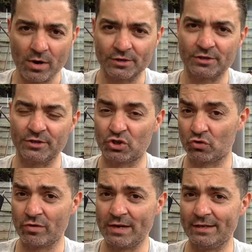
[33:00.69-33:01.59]
watch the
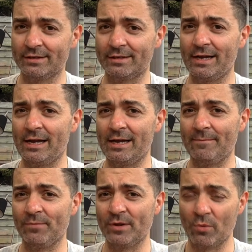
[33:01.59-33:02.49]
screens,
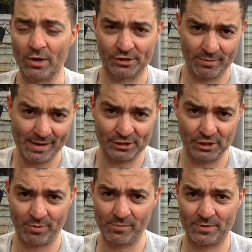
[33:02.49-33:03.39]
um, they watch the
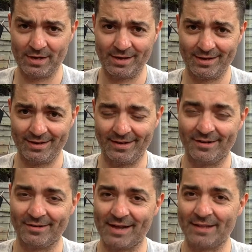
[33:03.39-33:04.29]
magic pumpkin
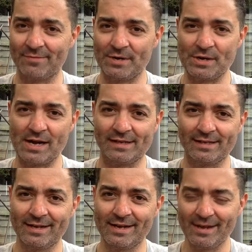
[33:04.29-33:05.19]
on Halloween night,